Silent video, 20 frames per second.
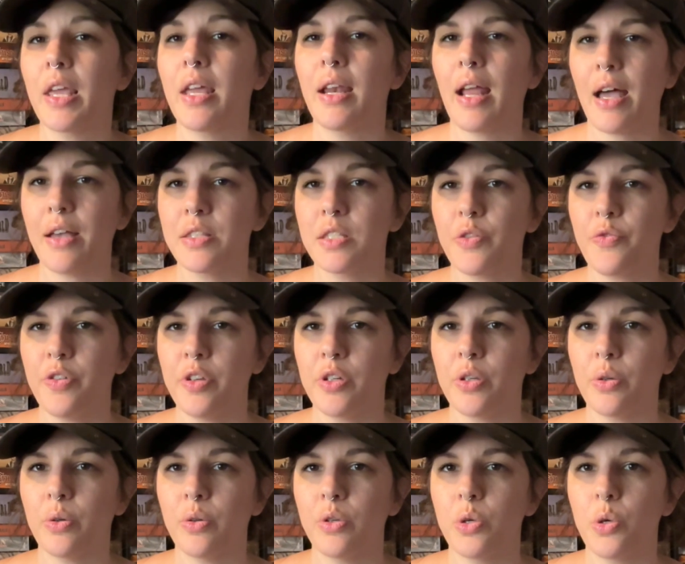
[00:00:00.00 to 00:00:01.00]
In House of
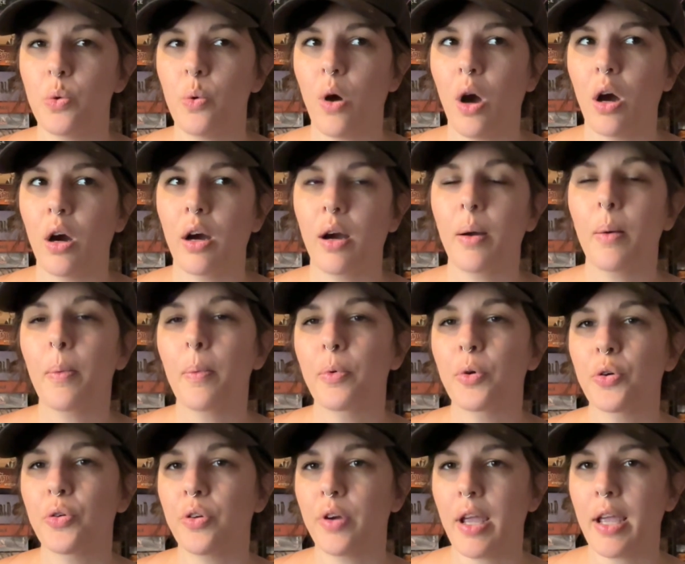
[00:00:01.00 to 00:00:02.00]
Fado, you are
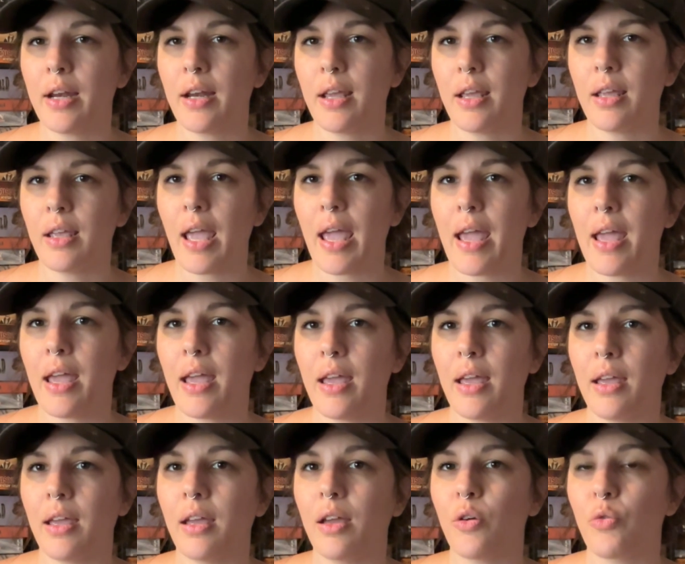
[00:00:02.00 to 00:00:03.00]
creating
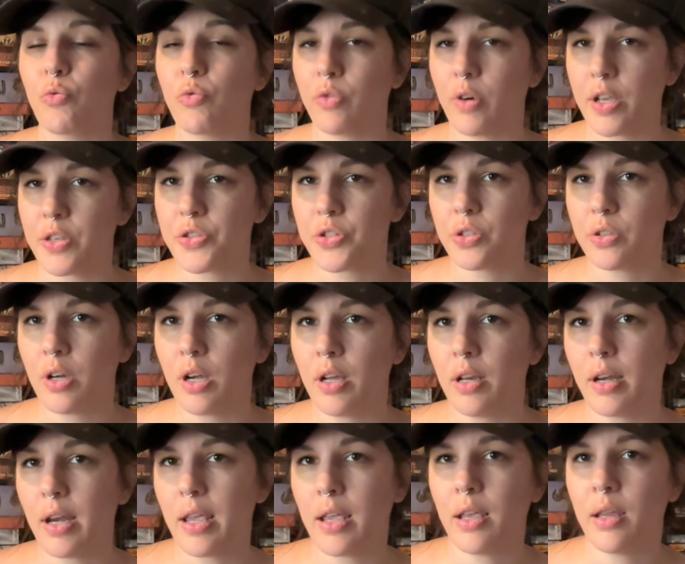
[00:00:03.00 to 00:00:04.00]
a
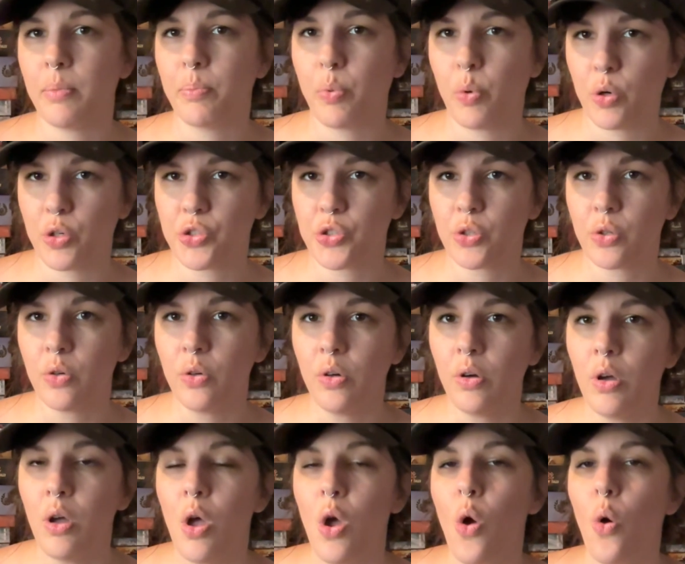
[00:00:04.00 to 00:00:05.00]
restaurant in
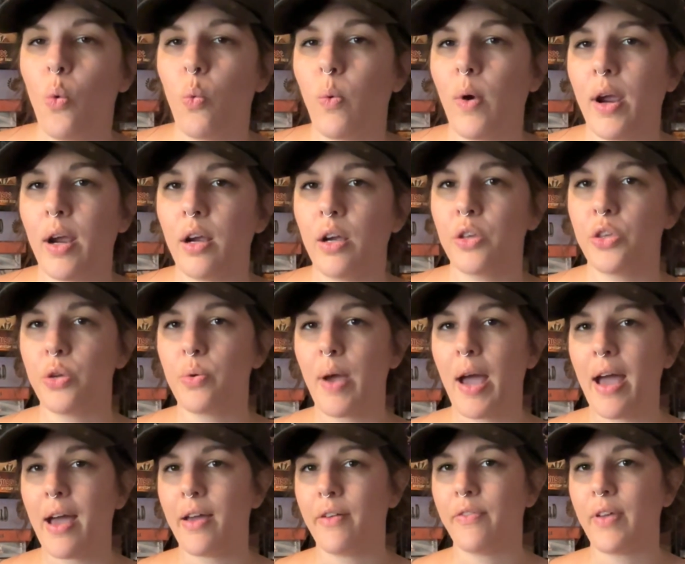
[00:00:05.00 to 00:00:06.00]
Portugal where you
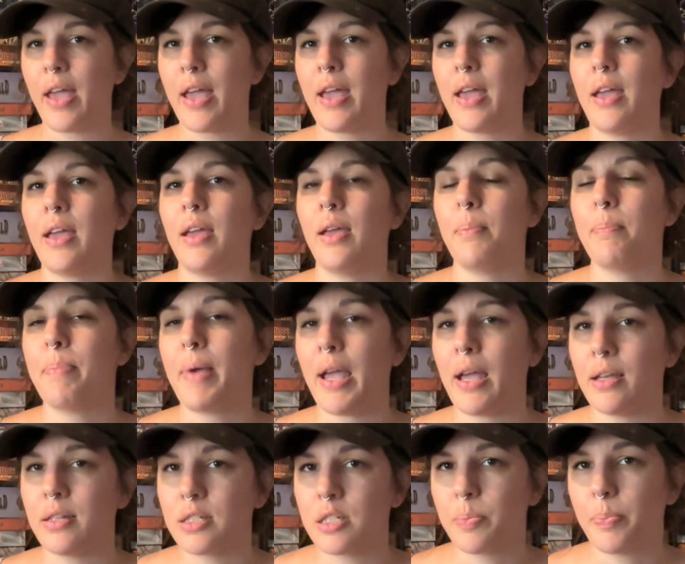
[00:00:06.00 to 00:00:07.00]
have a
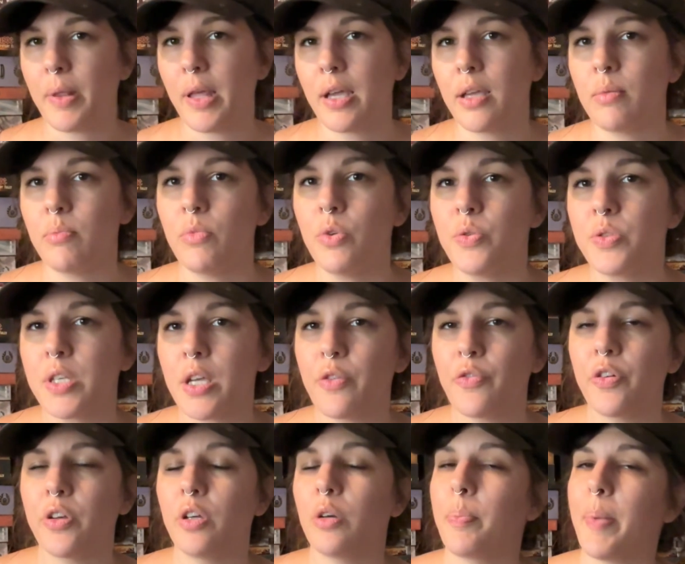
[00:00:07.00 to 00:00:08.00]
band playing music
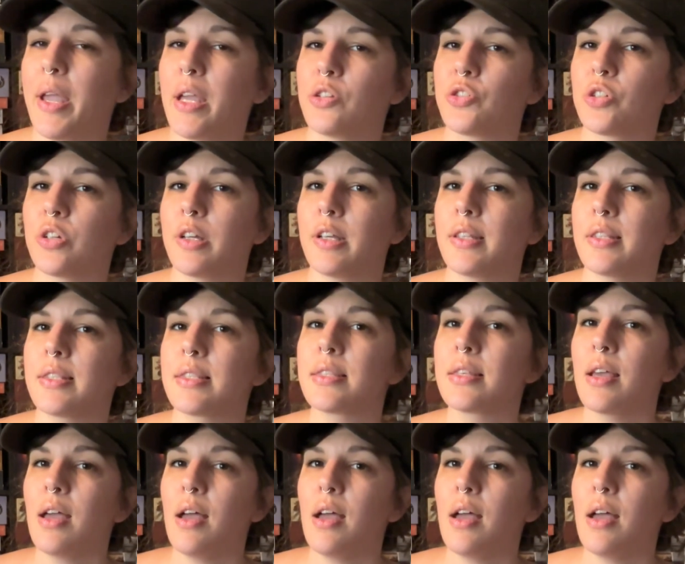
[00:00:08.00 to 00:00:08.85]
for your patrons.